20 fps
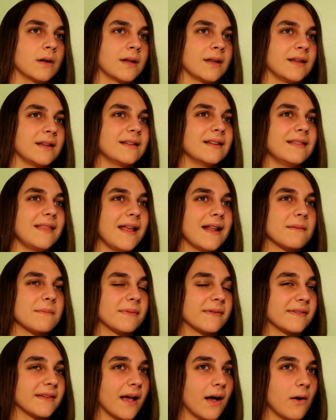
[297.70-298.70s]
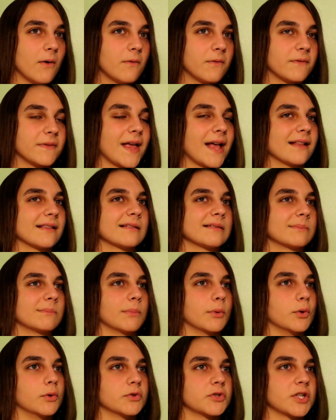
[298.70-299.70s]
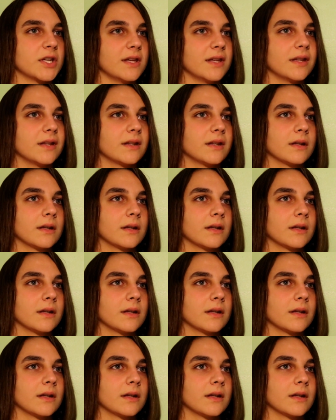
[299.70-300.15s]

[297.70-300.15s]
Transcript: He did that himself? That's bullshit.